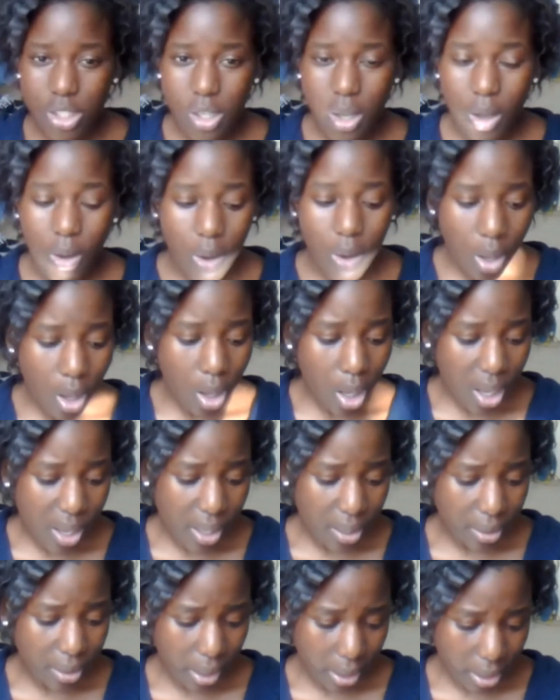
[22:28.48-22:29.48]
So
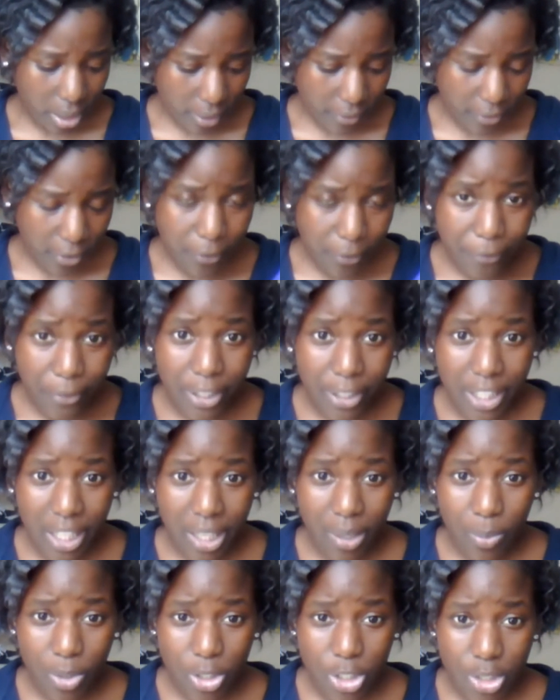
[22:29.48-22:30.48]
like if you
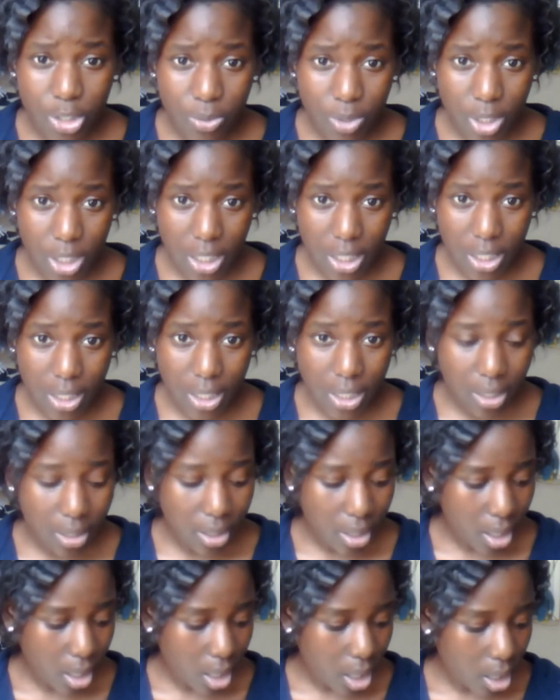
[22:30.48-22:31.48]
forget what you need,
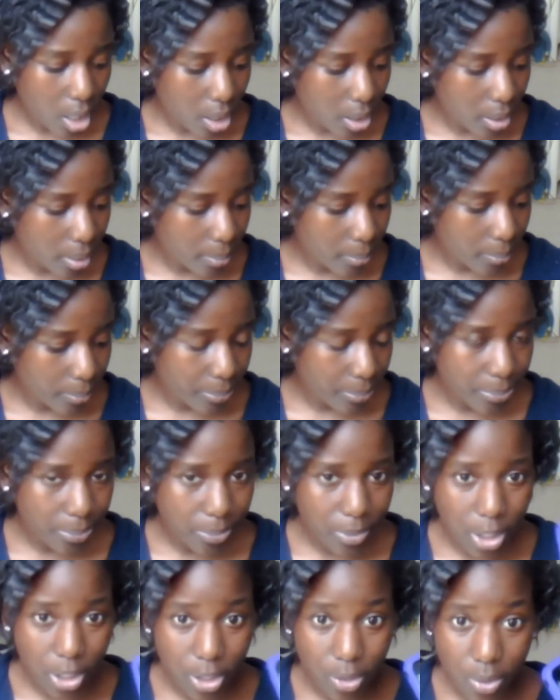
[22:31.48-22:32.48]

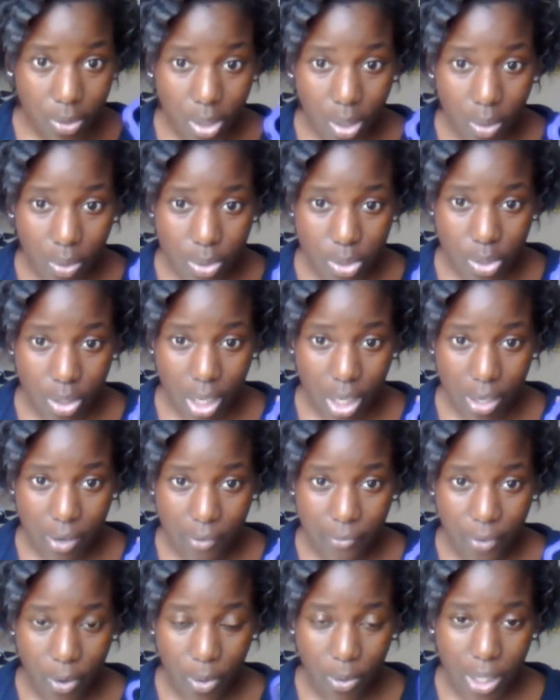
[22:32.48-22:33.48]
then you can always look at
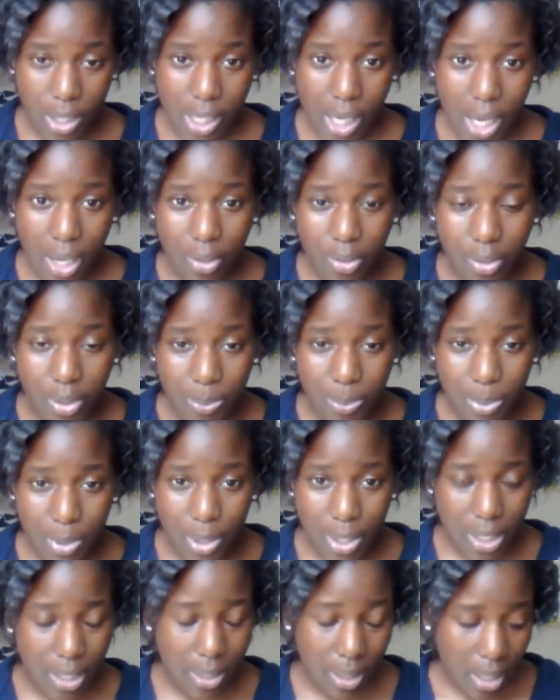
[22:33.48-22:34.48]
your phone. And I only
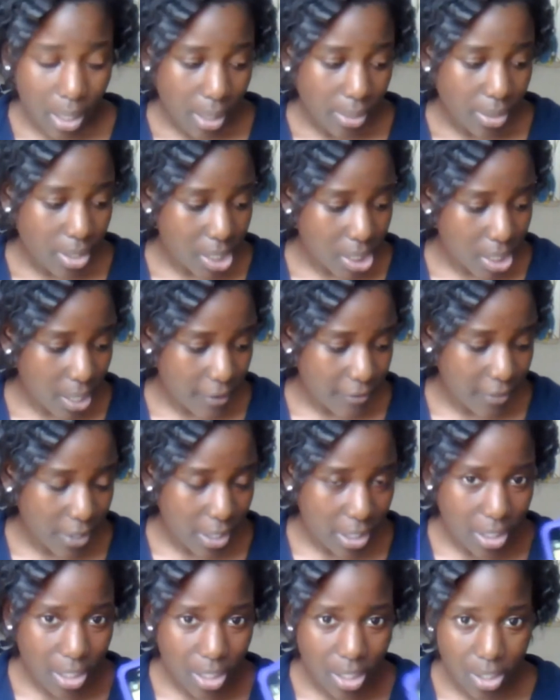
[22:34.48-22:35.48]
put the stuff
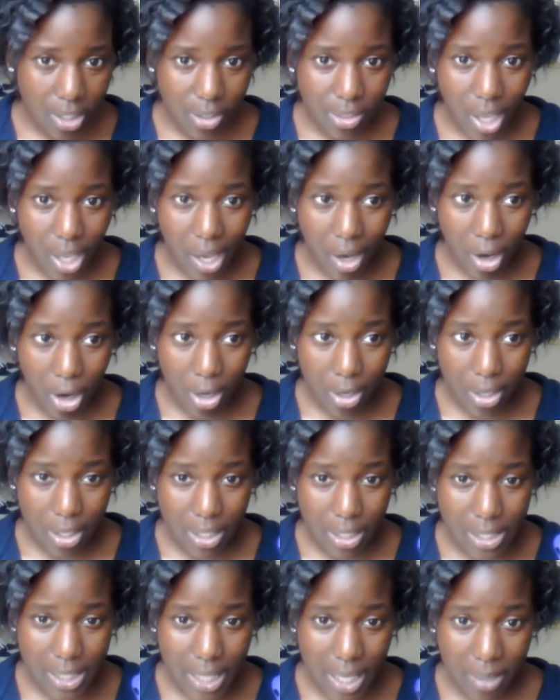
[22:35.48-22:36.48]
in here that
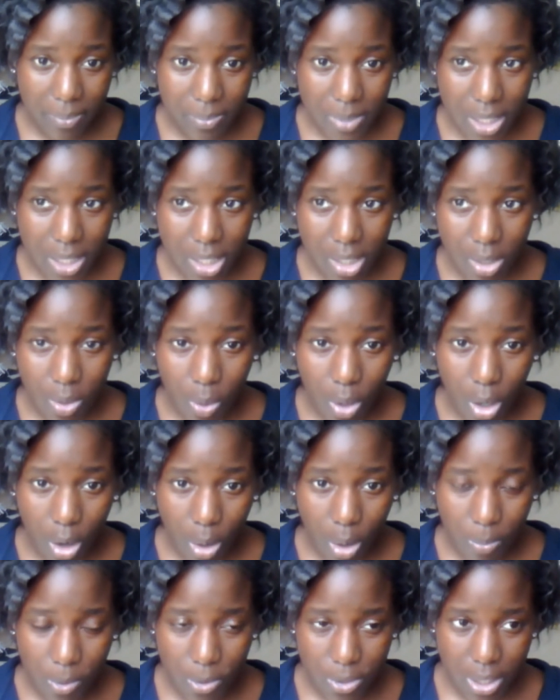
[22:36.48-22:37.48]
is empty or
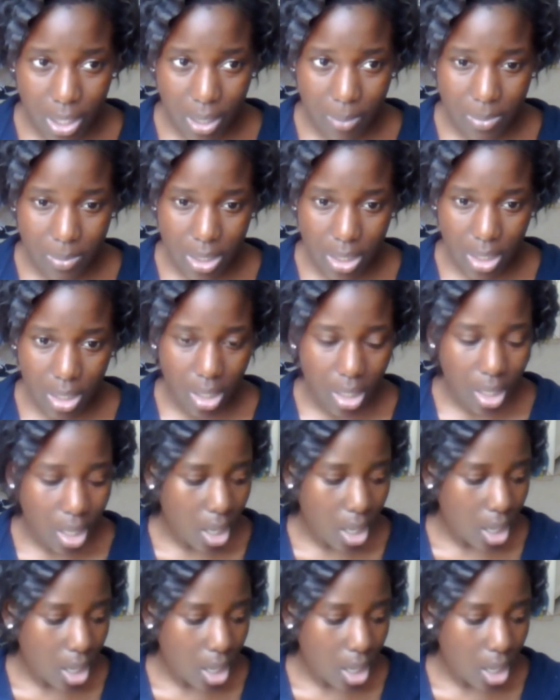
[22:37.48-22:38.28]
almost empty.